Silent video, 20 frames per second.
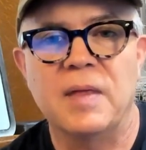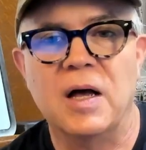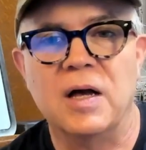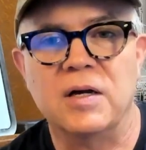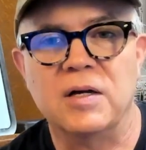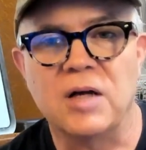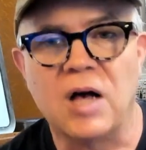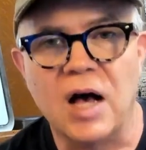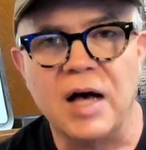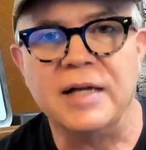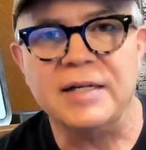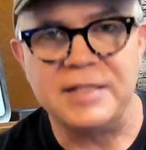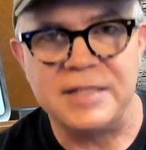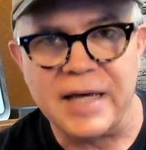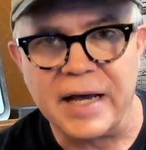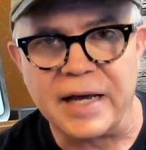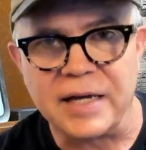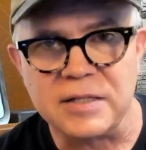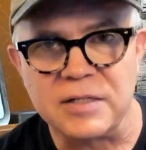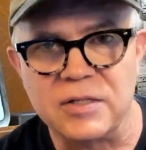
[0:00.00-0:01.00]

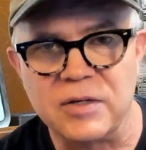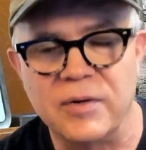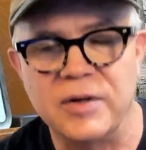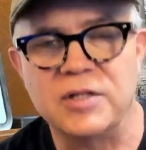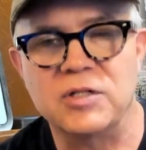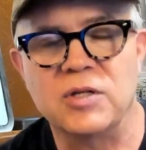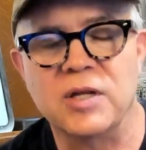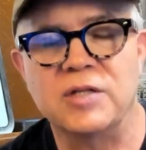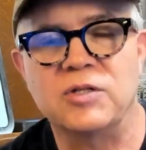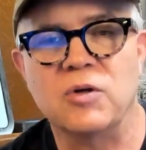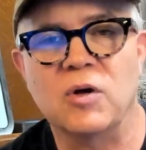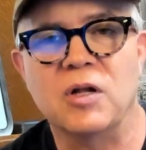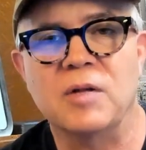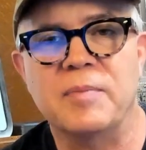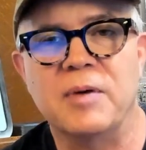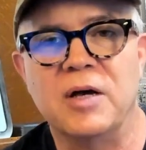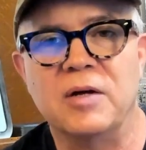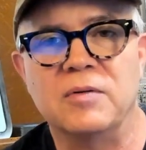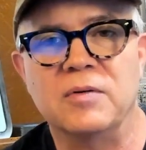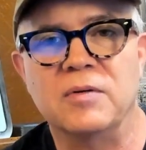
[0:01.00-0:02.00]
context. Or it's all
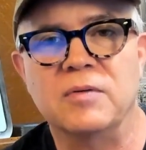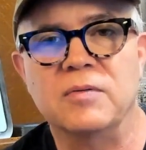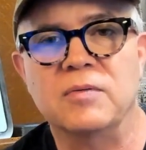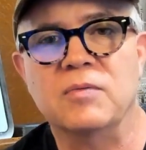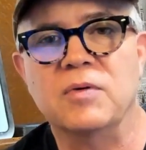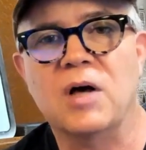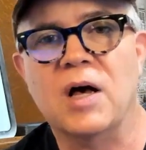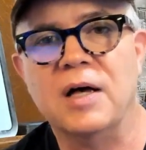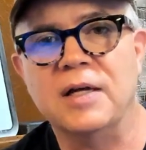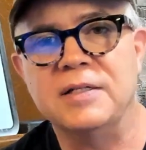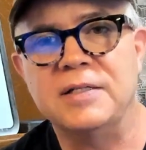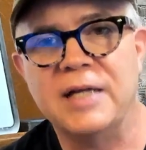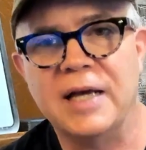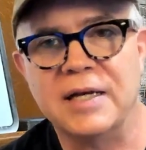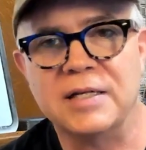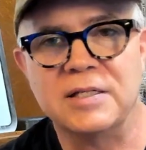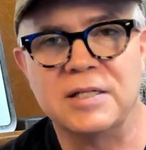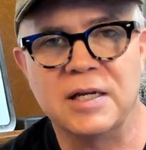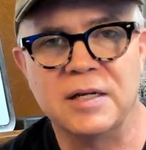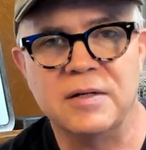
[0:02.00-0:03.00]
about
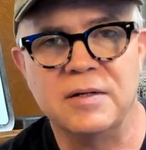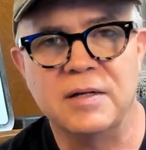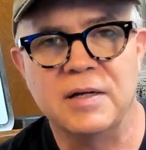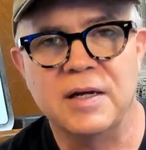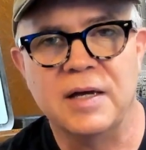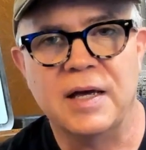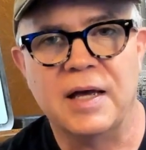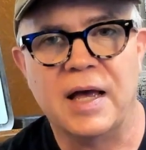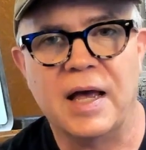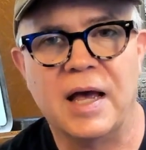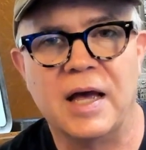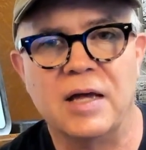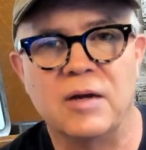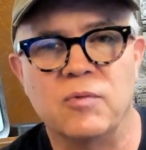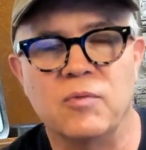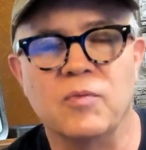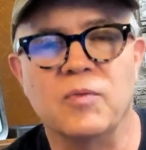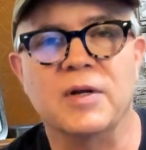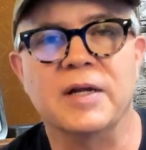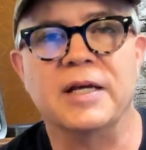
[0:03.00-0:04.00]
context and
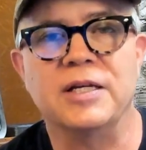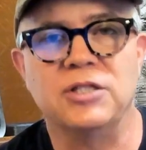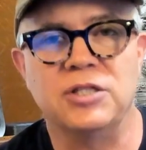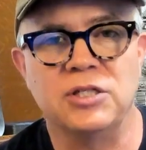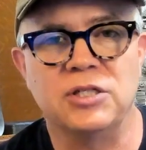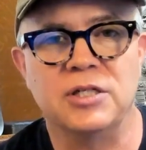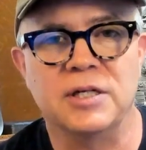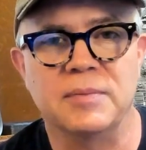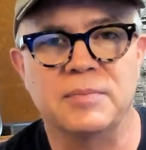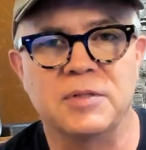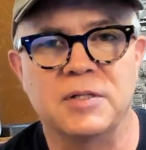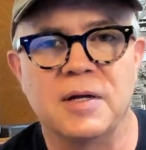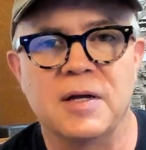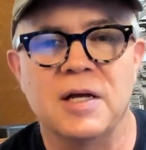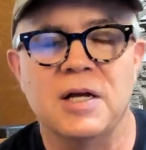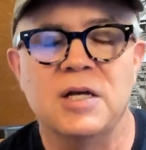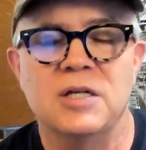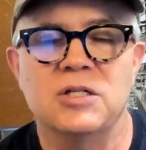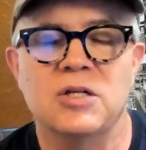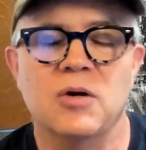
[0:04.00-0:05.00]
relationships.
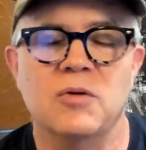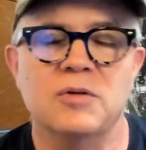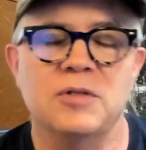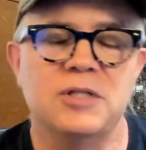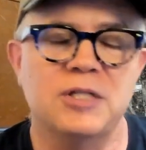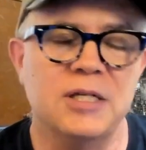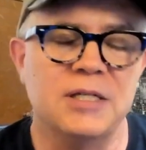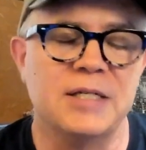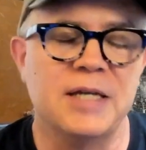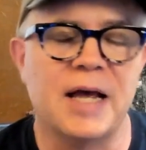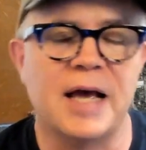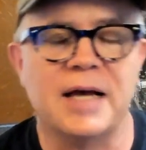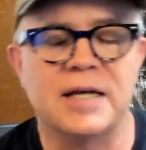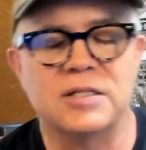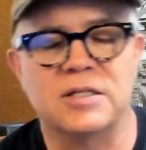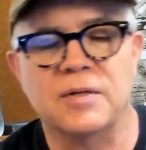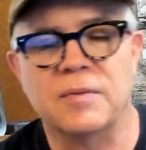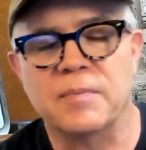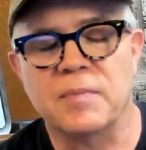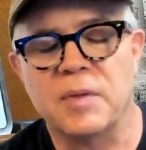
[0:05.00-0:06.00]
So just
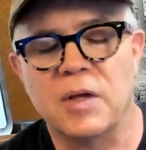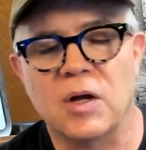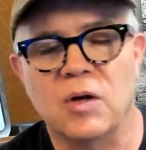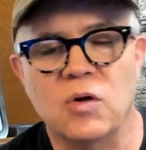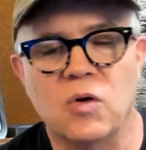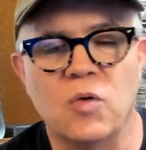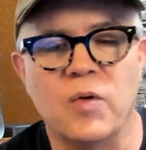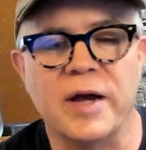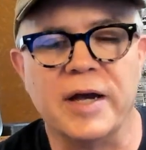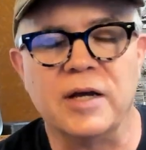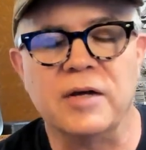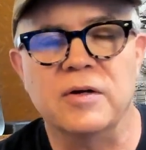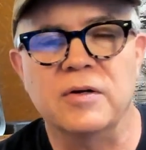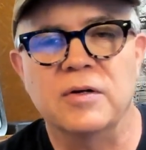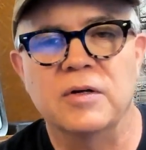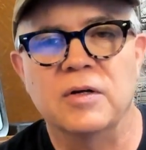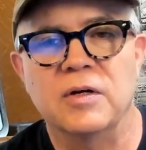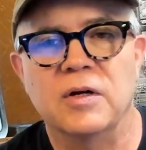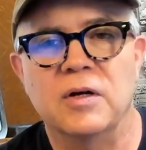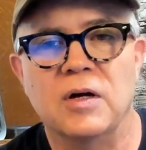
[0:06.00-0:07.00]
as a quick
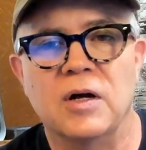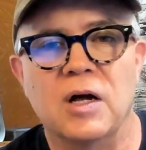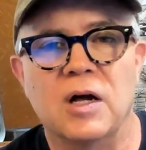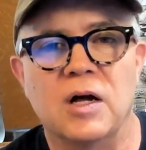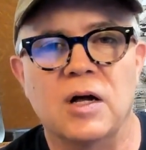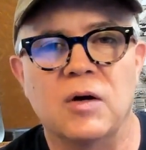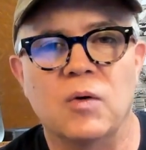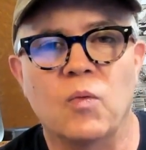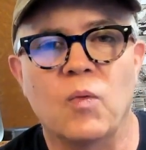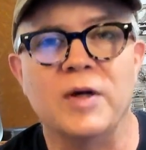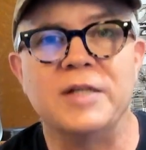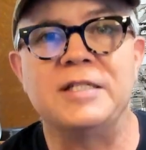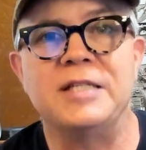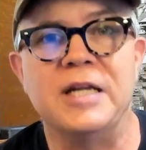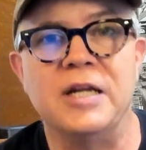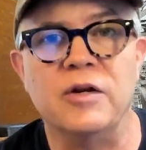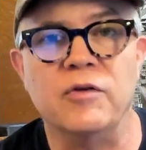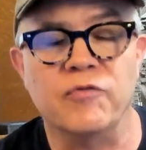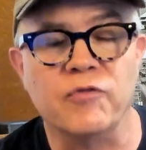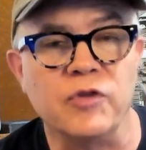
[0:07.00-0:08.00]
what's
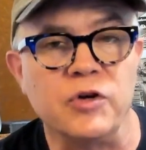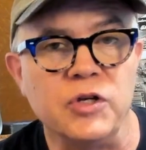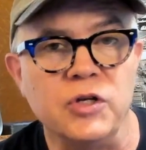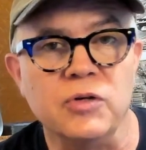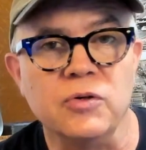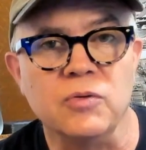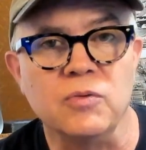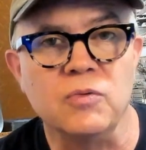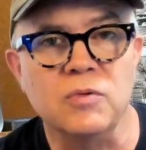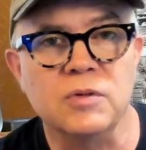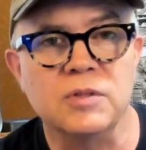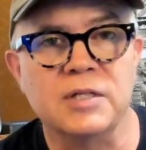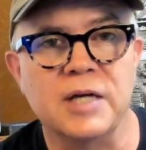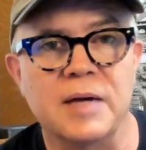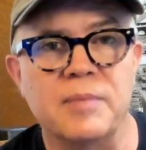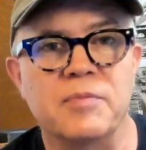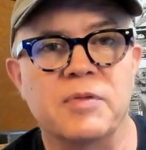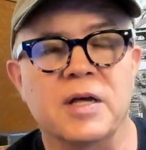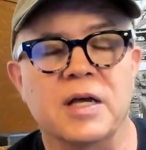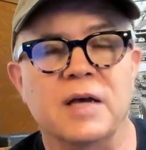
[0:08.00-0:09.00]
in it for you
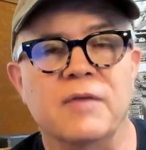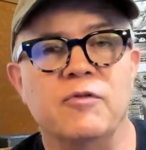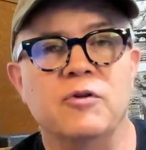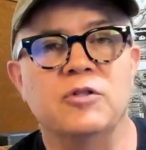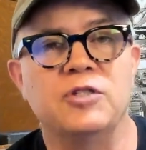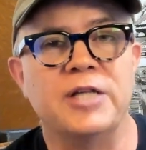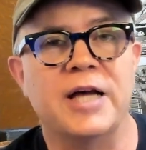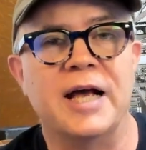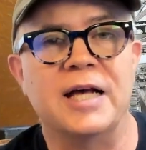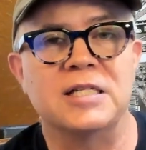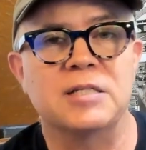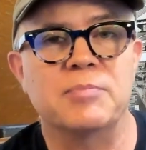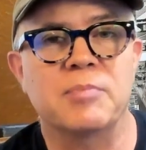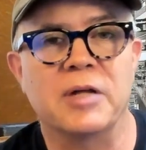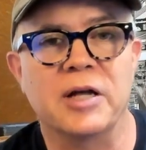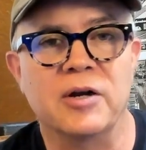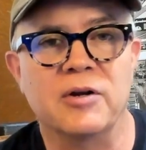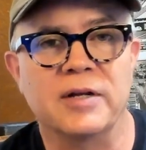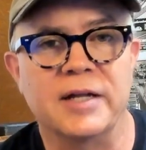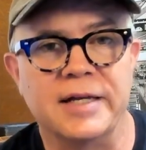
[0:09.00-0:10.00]
type thing, if you're a jazz
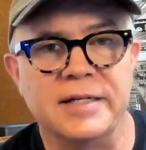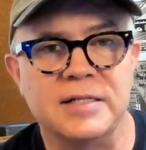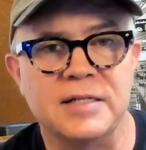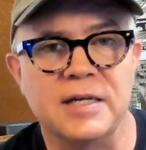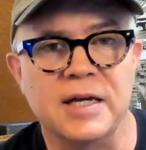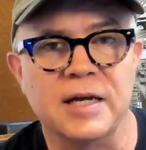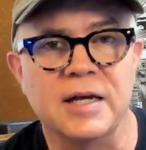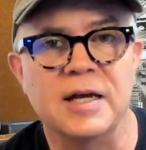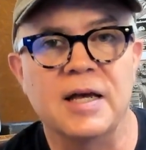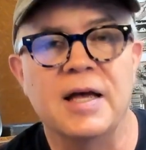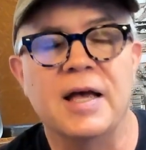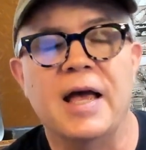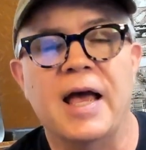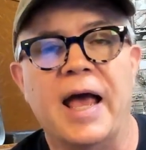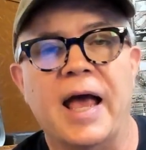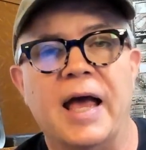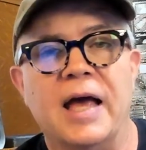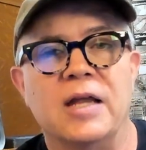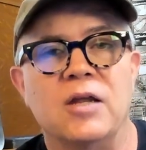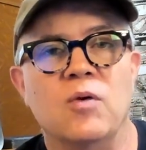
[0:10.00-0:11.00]
player, let's say,
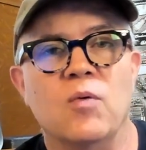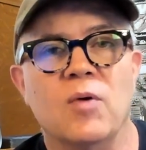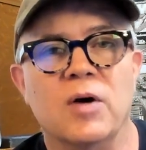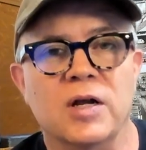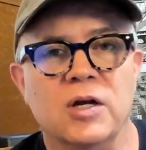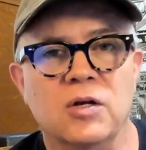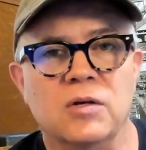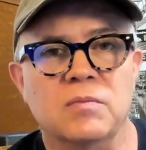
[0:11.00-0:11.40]
and you want